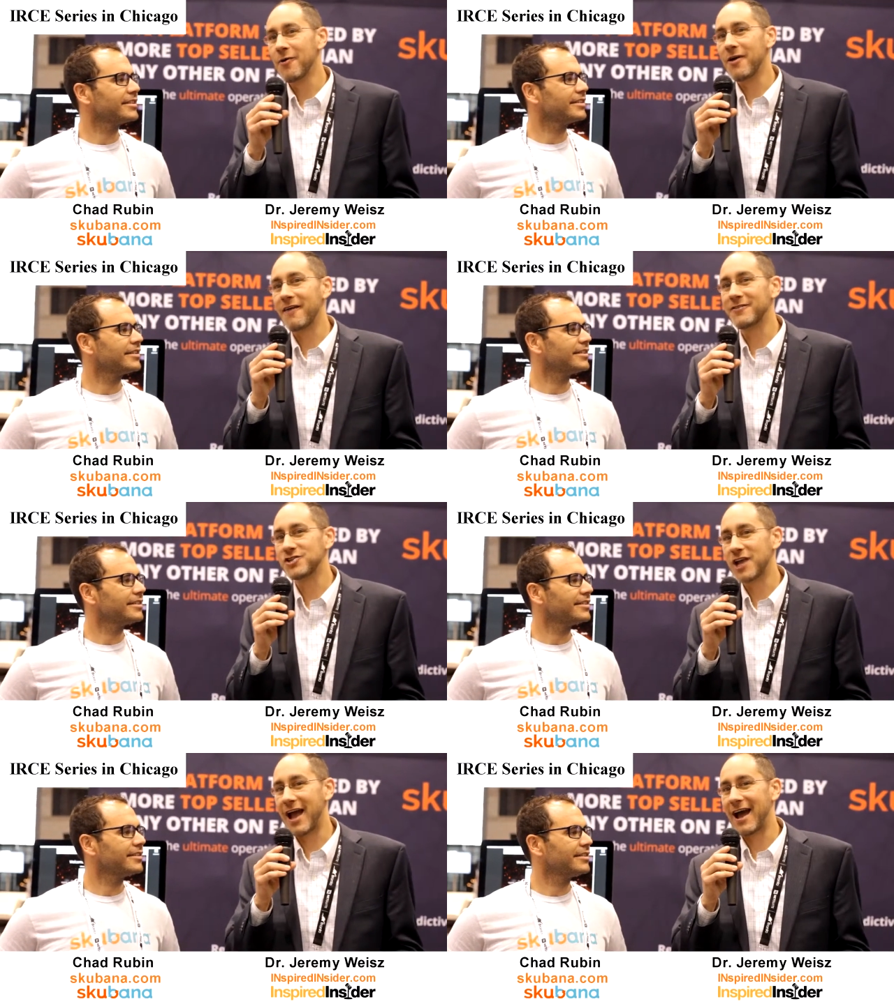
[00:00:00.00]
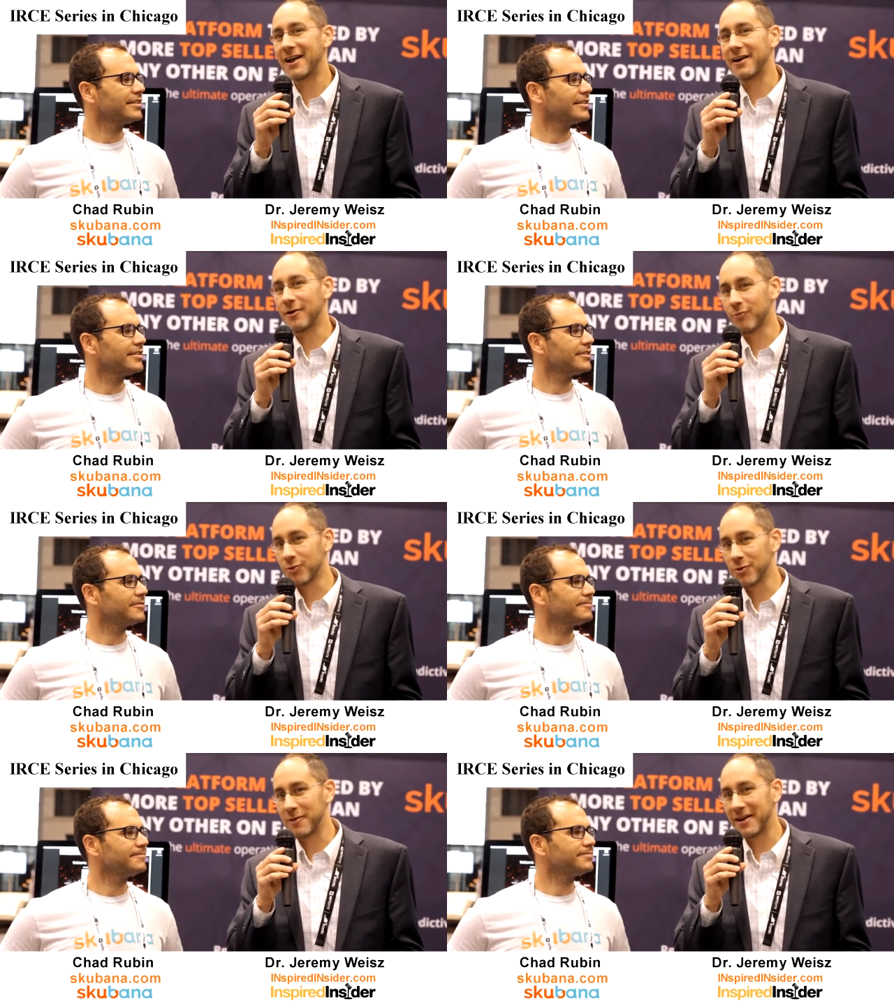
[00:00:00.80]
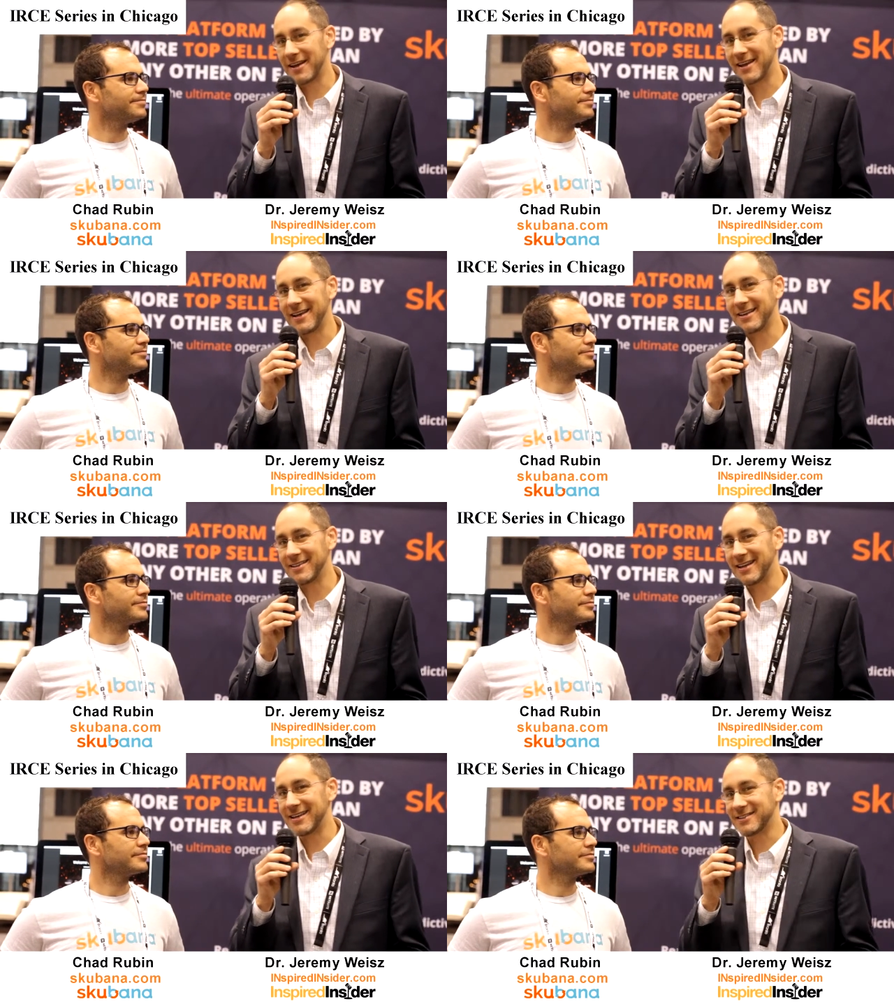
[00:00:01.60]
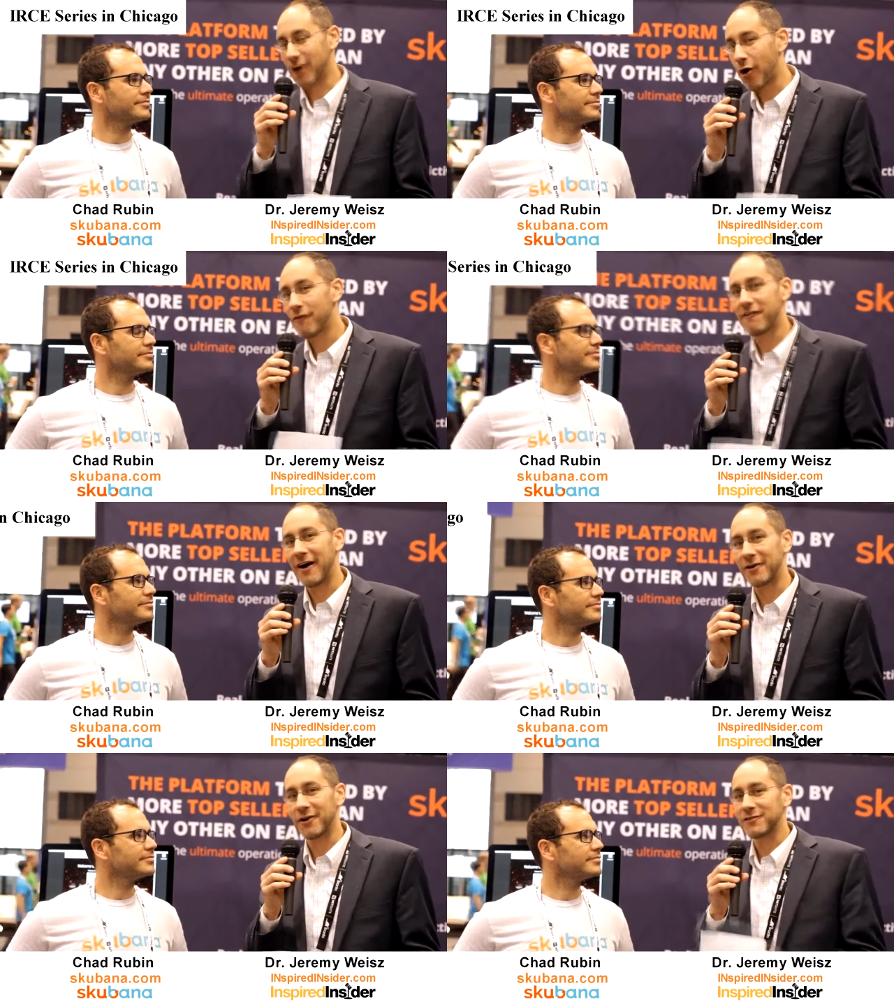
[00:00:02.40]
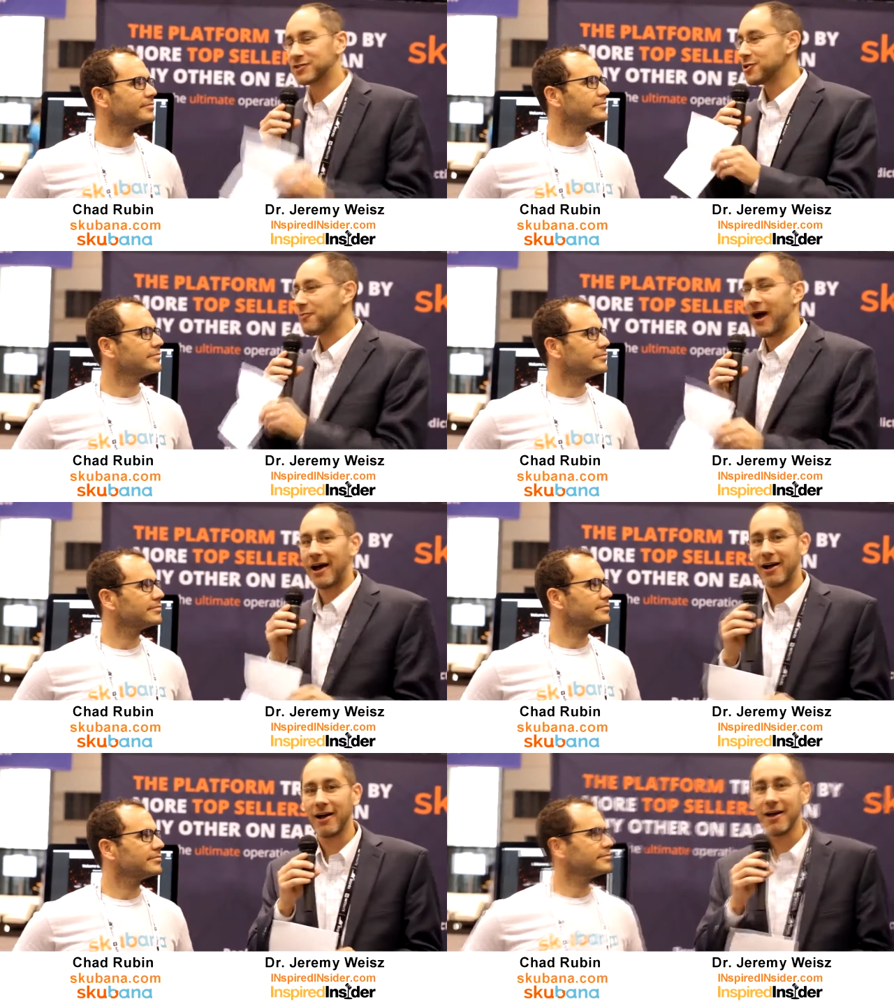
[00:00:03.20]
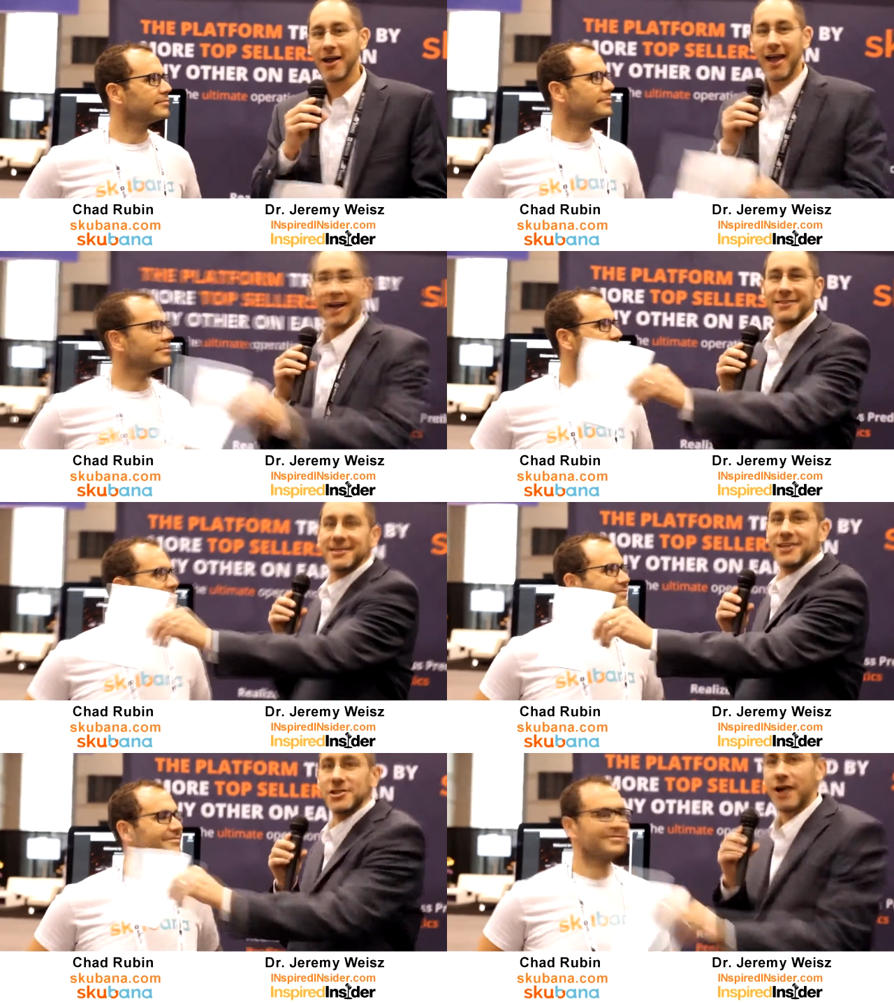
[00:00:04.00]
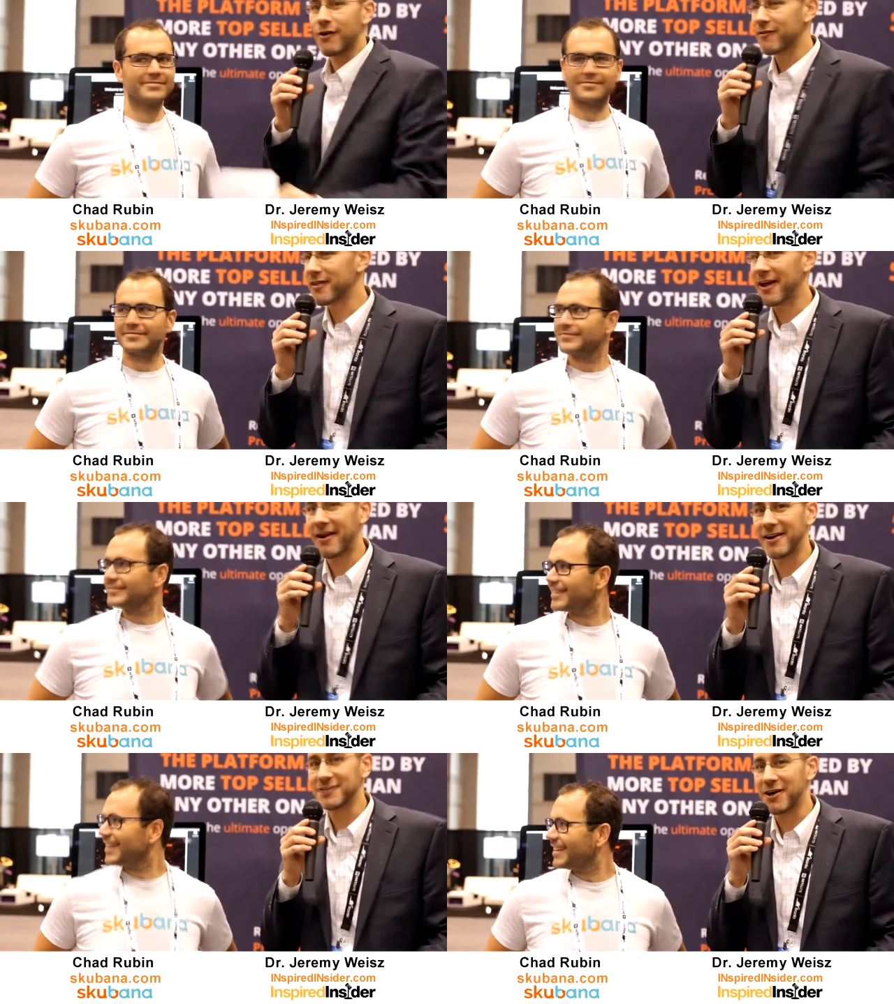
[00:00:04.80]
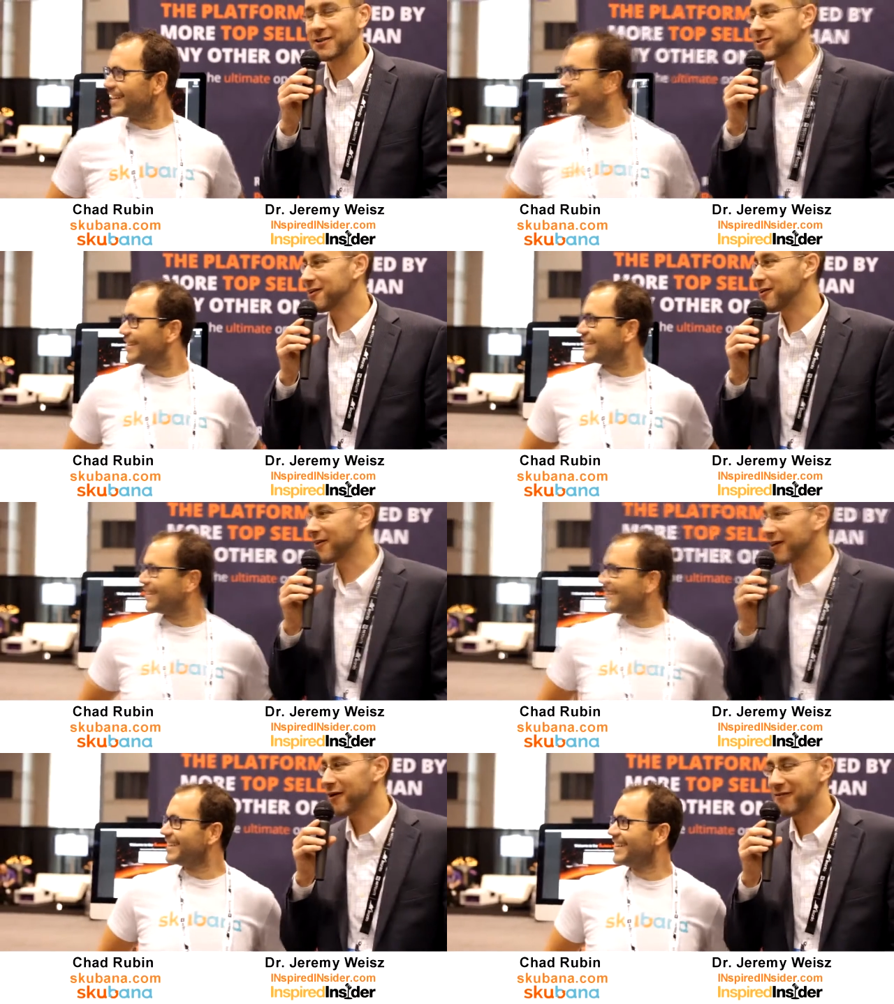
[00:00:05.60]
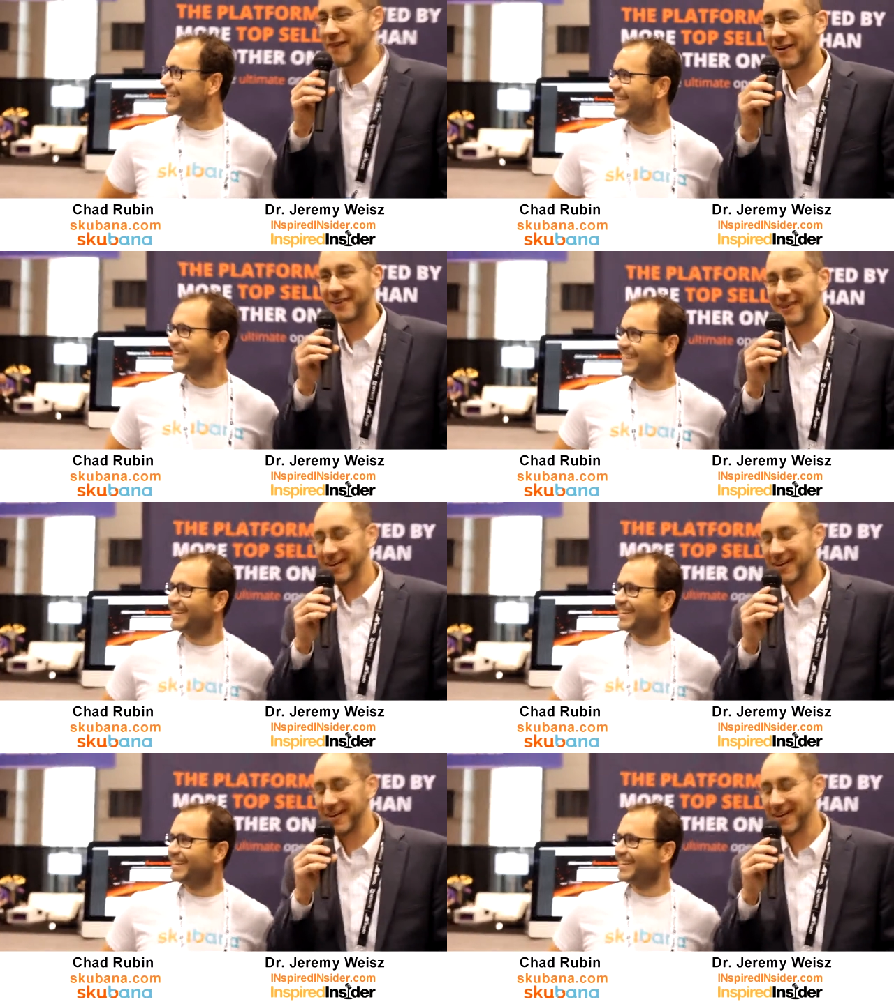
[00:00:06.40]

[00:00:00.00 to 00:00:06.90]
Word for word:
Speaker 1: We have Chad Rubin. He is co-founder of Skubana, and D J over there is also co-founder.